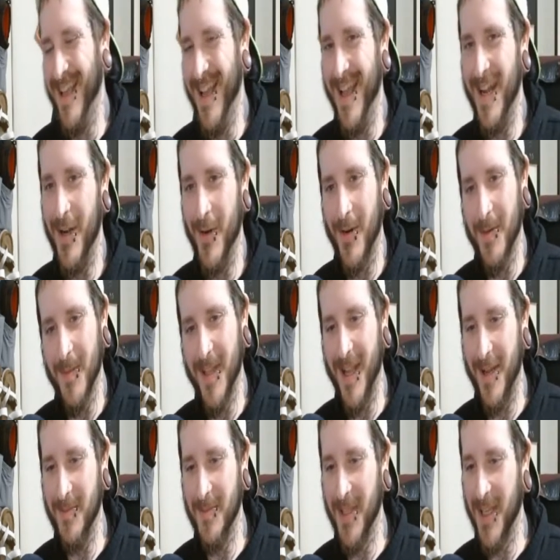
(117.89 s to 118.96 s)
Normally
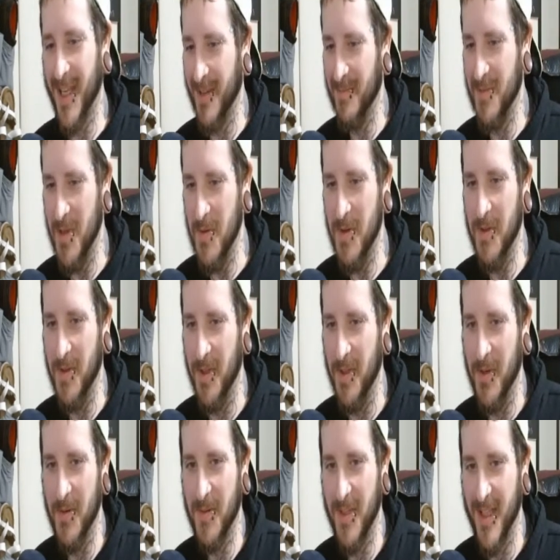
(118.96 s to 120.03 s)
I'm like, you do
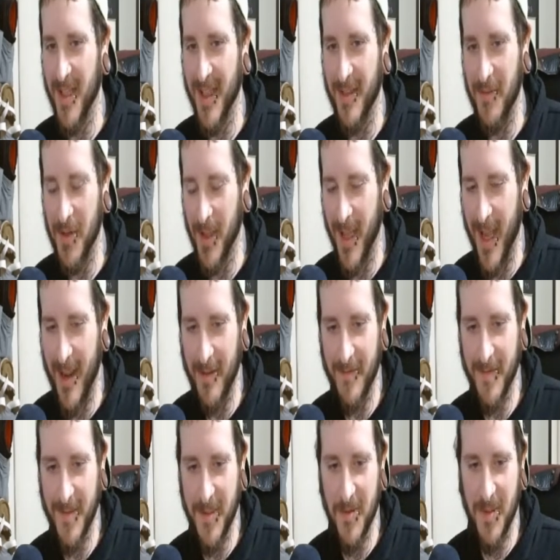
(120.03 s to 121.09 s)
you, you live your life,
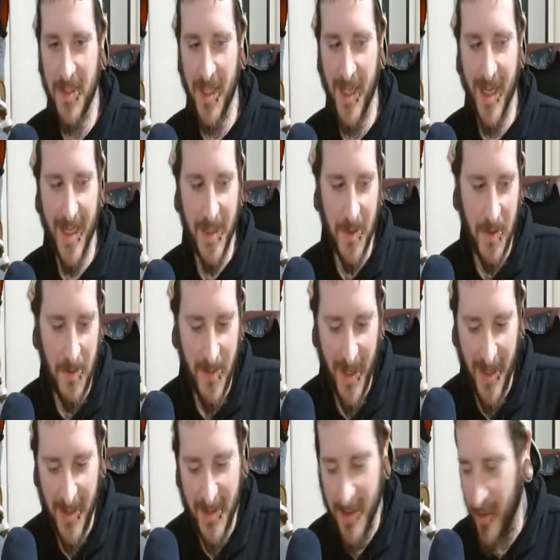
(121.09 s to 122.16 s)
do what you gotta do to
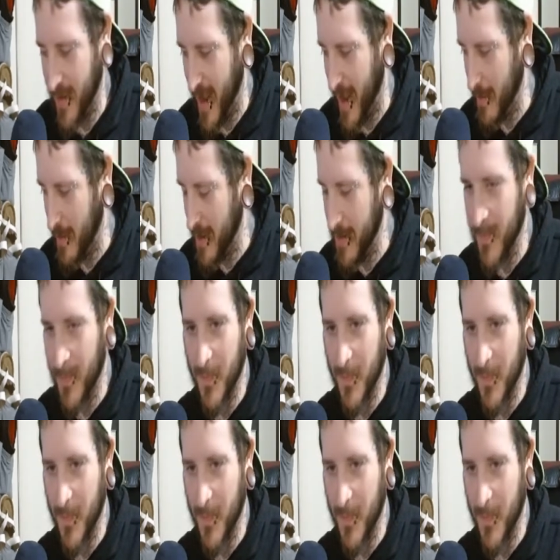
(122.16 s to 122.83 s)
make yourself happy.